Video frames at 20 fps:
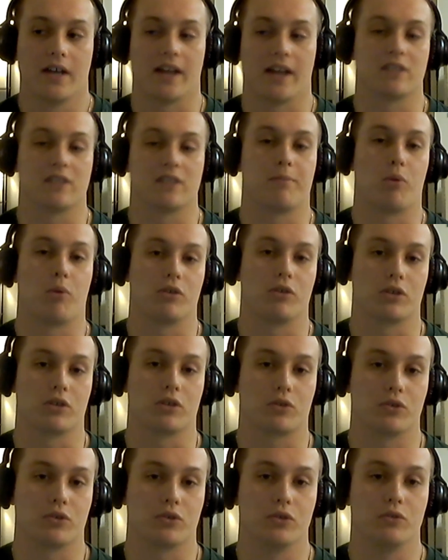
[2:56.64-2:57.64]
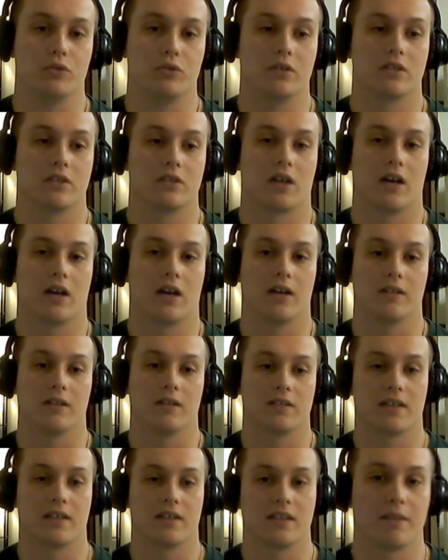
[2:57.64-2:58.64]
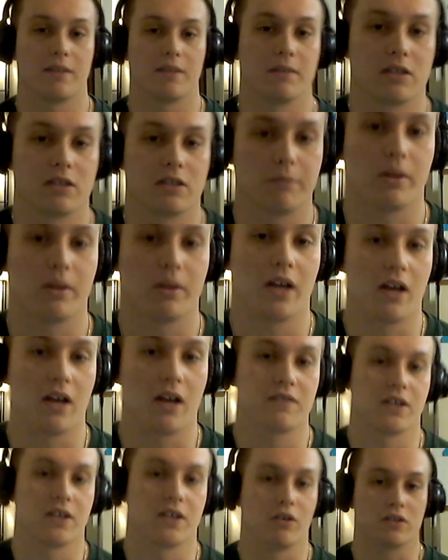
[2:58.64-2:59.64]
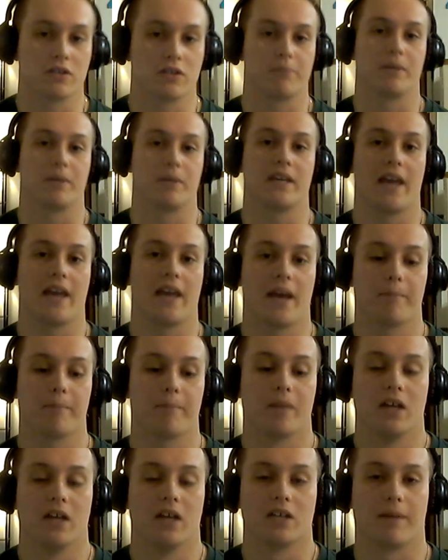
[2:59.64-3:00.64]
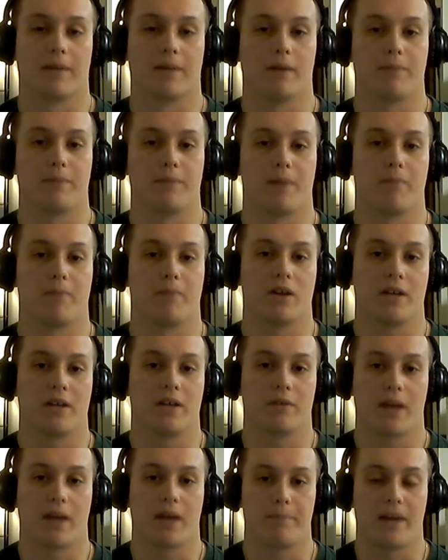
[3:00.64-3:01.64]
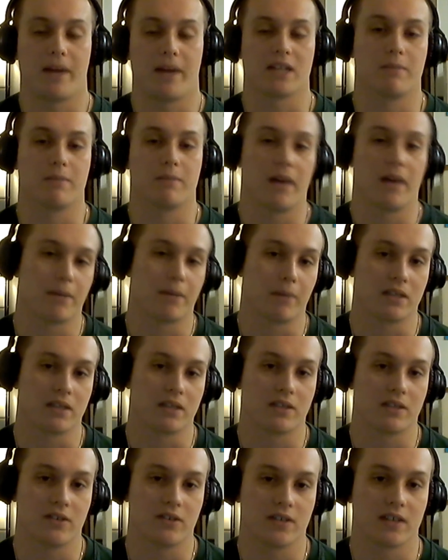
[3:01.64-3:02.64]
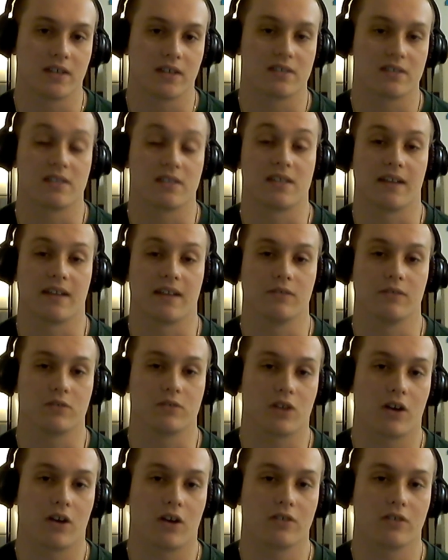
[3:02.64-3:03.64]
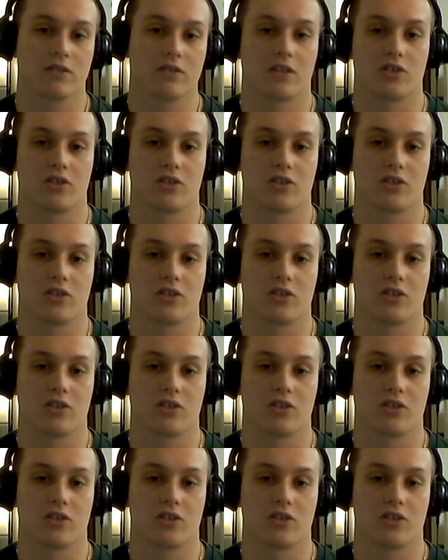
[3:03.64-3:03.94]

and support the crew. Let's get them into the playoffs. I know it's a big game coming up on Monday. We got back-to-back big series against the St. Louis Cardinals and the